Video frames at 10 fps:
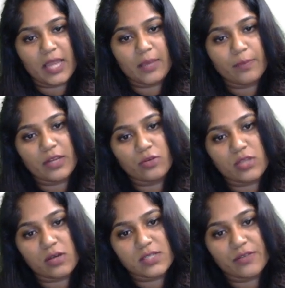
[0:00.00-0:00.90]
I pay
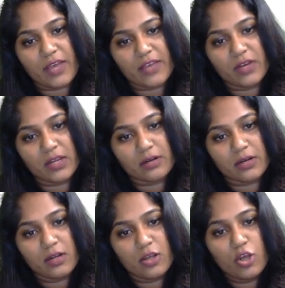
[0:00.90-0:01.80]

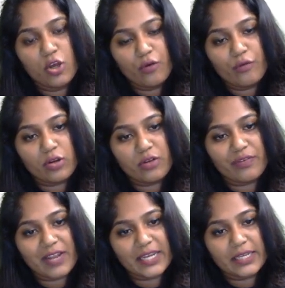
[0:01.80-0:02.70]
2500 for a
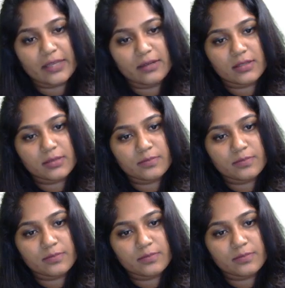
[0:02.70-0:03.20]
flight ticket.